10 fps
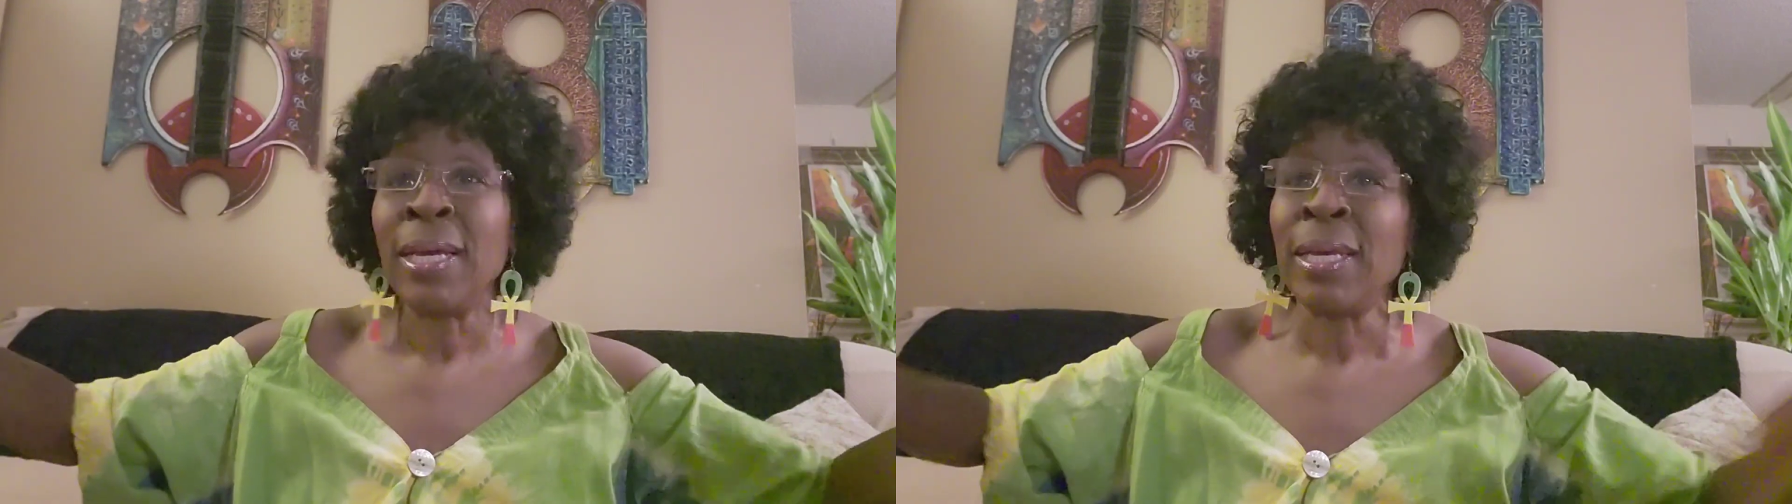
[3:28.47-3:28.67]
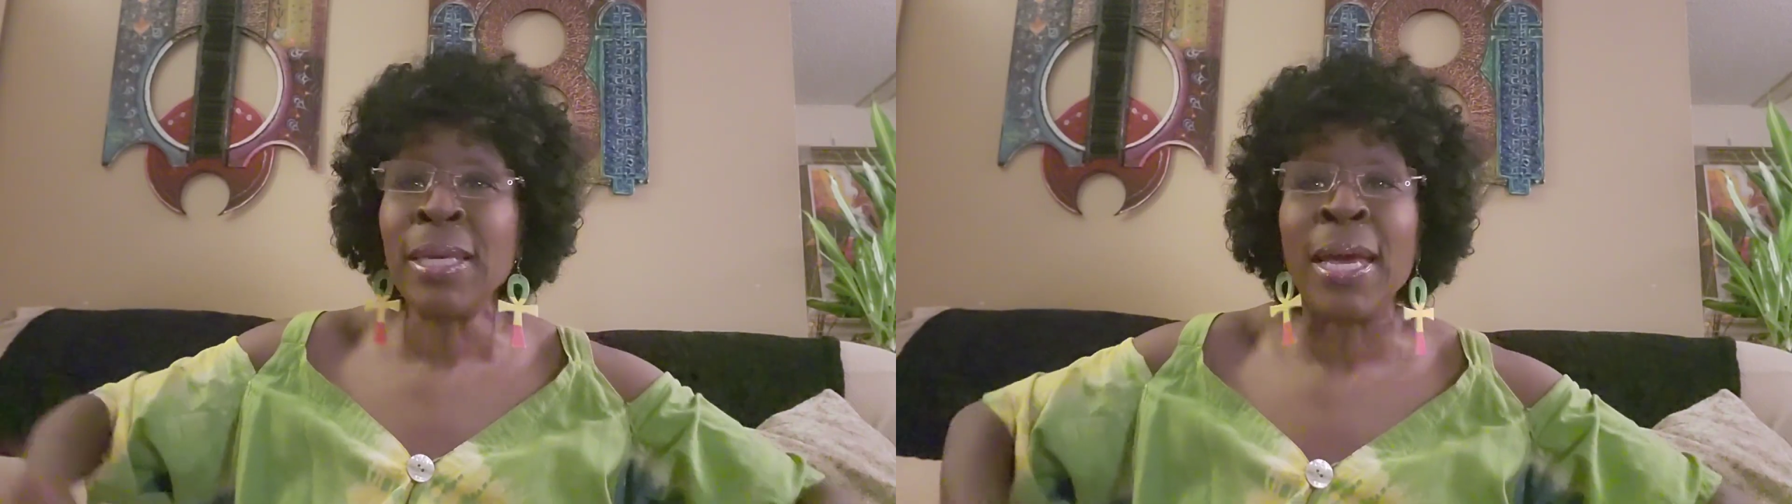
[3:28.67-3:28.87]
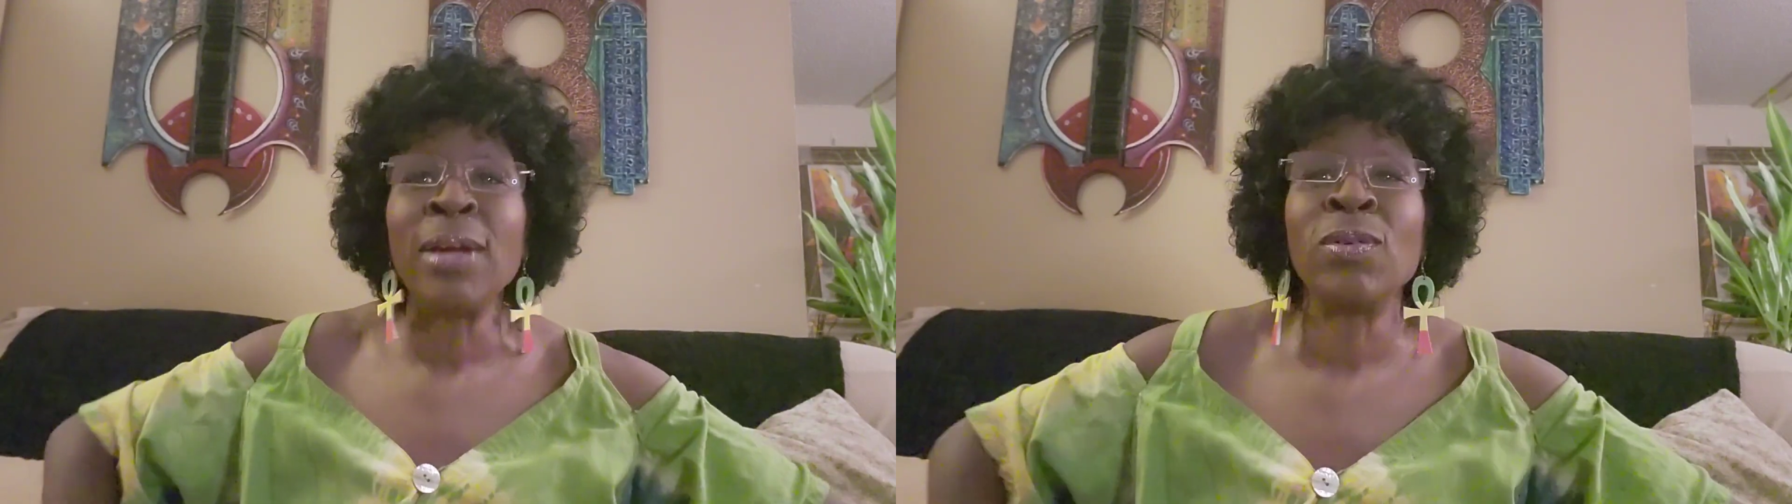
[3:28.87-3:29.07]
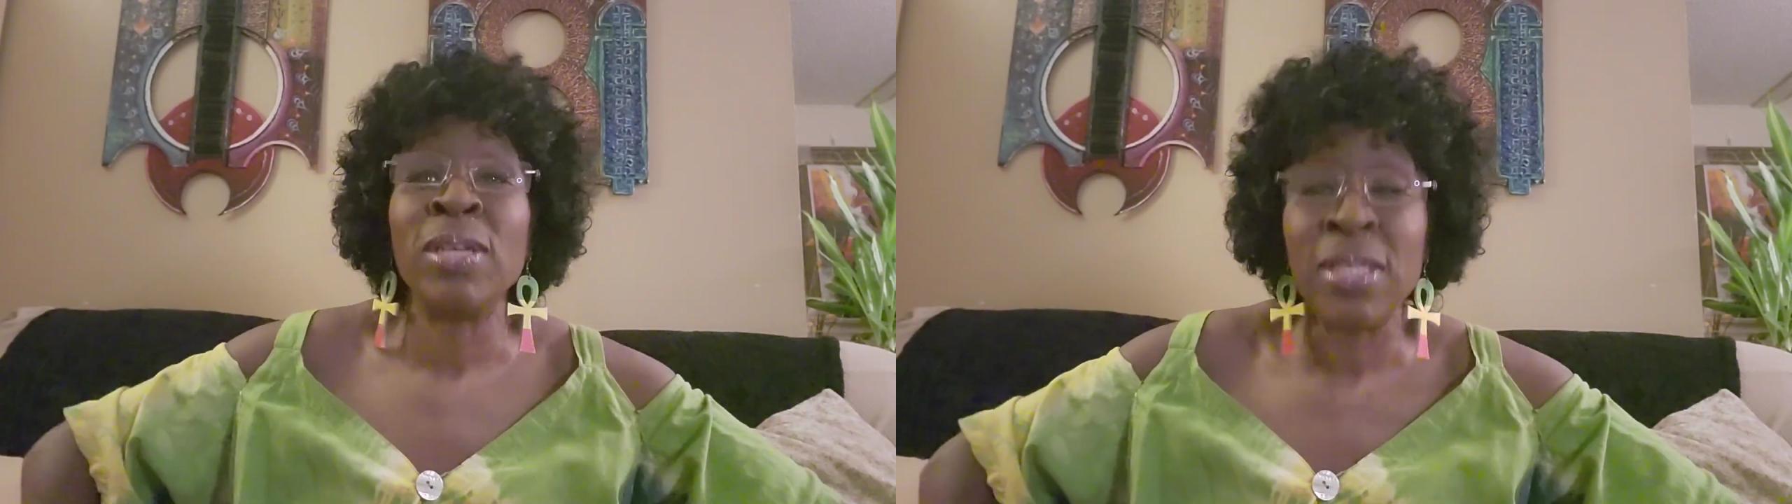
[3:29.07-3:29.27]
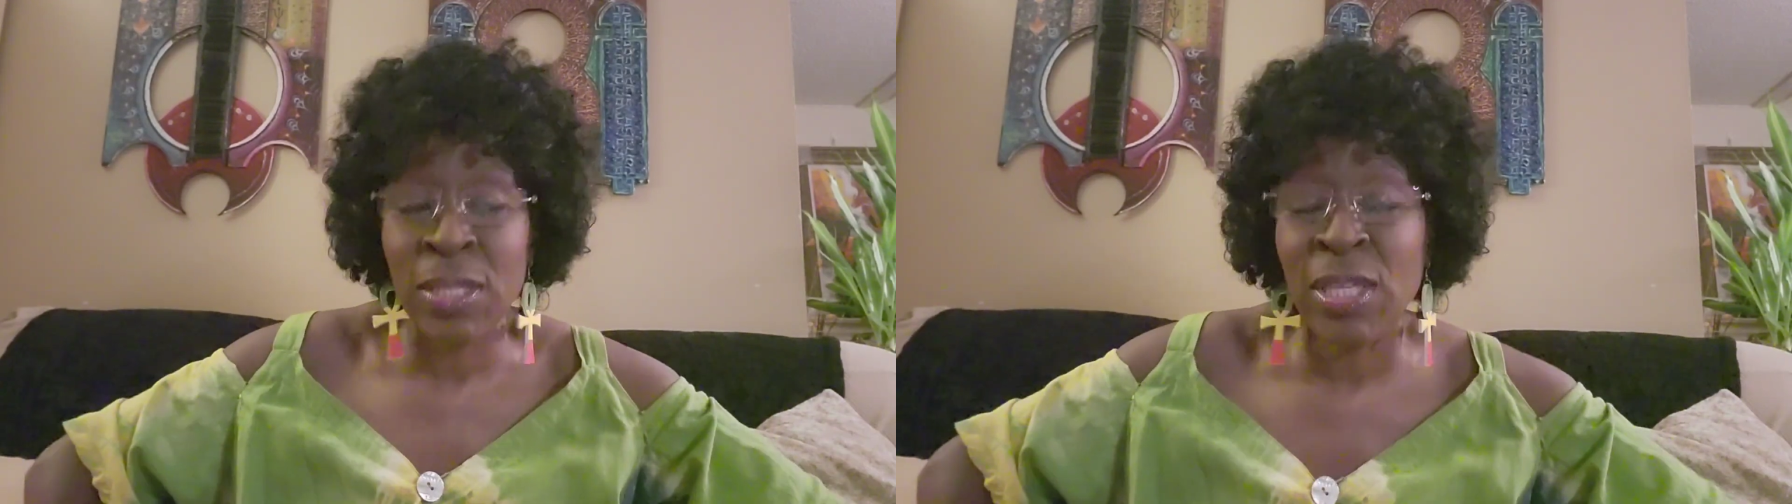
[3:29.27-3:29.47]
He had on
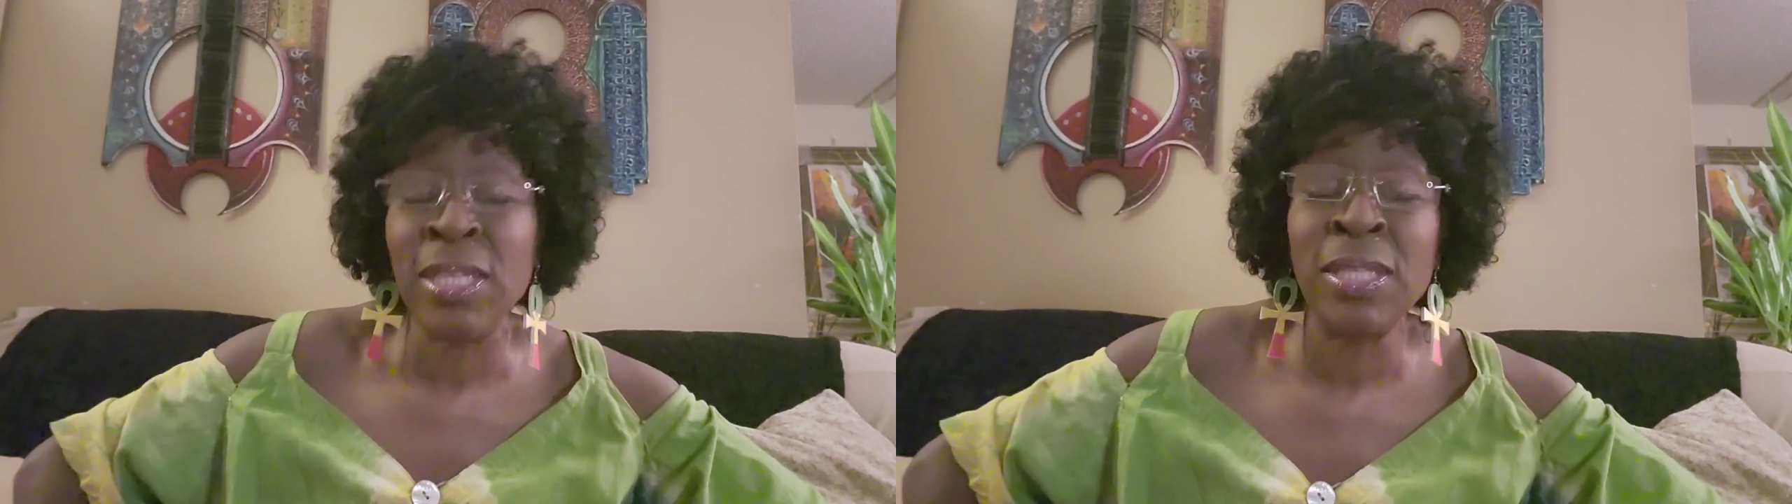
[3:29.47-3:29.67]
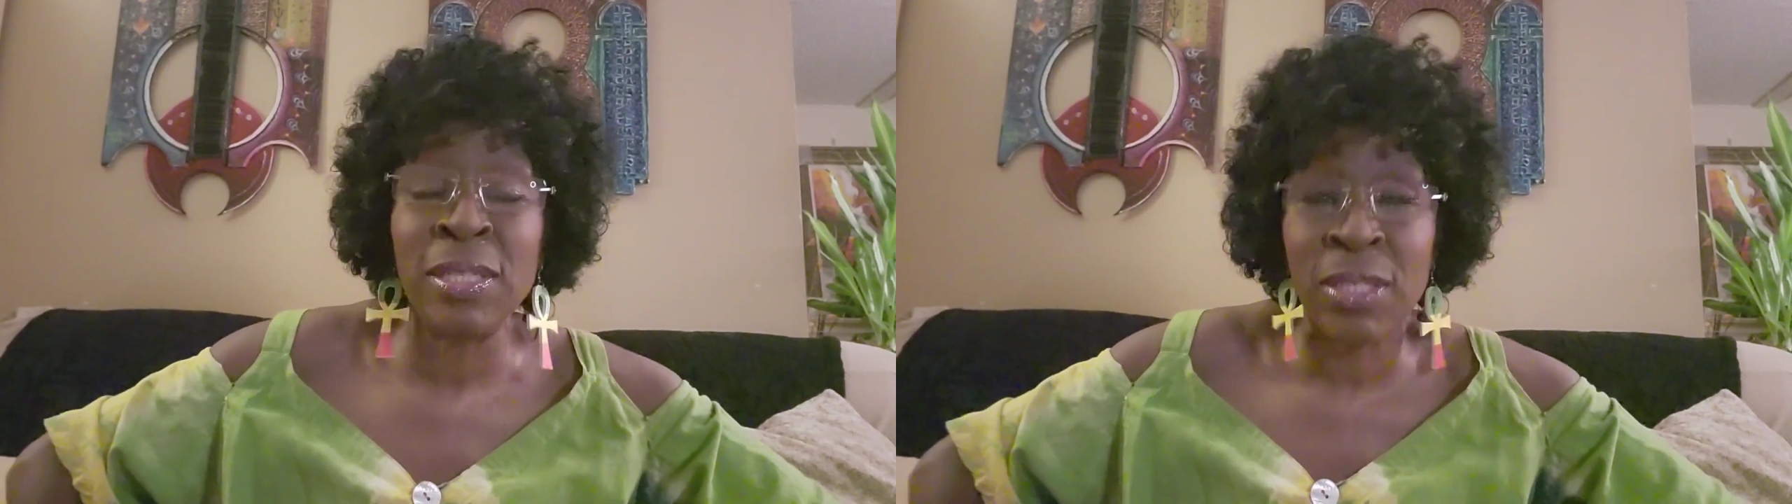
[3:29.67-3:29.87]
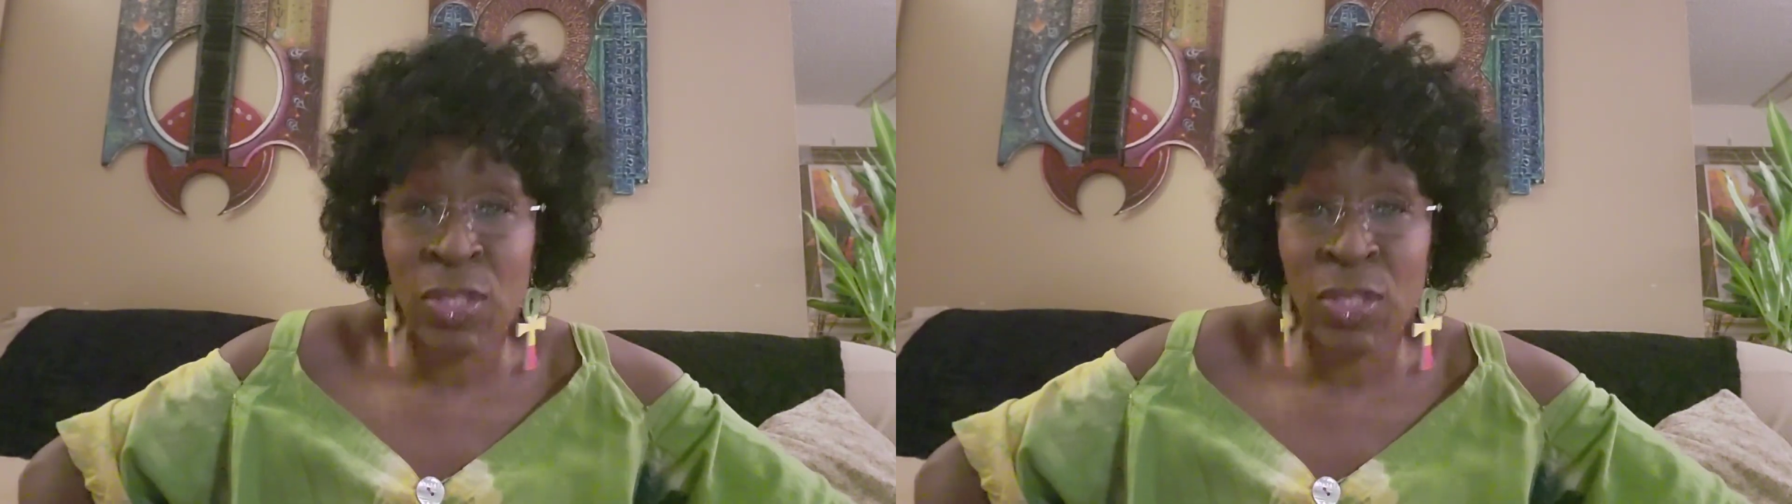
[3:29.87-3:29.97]
his Easter